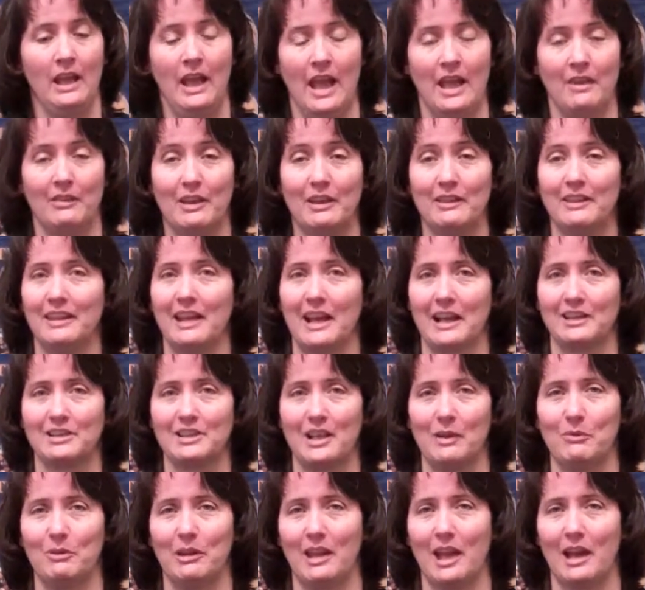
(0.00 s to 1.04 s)
And then the next
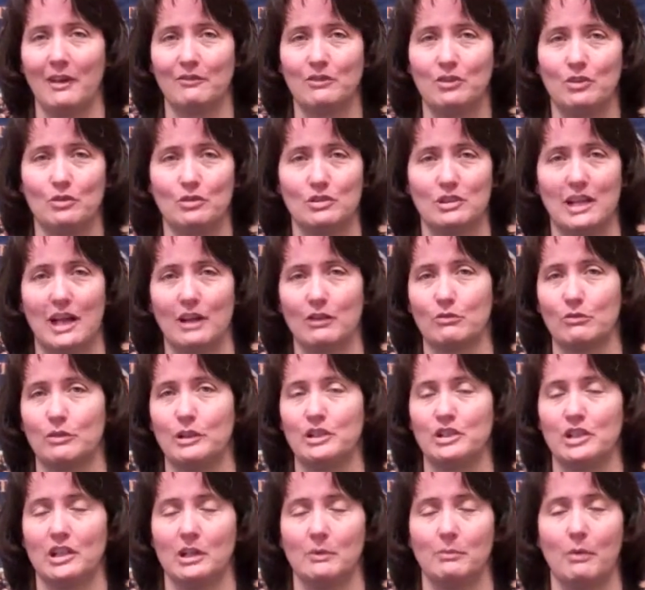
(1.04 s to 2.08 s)
day we have 2 South
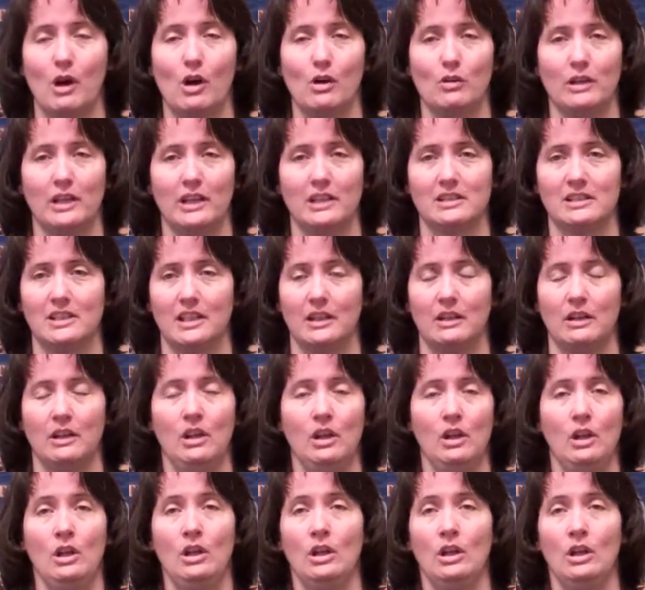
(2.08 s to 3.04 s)
region opponents in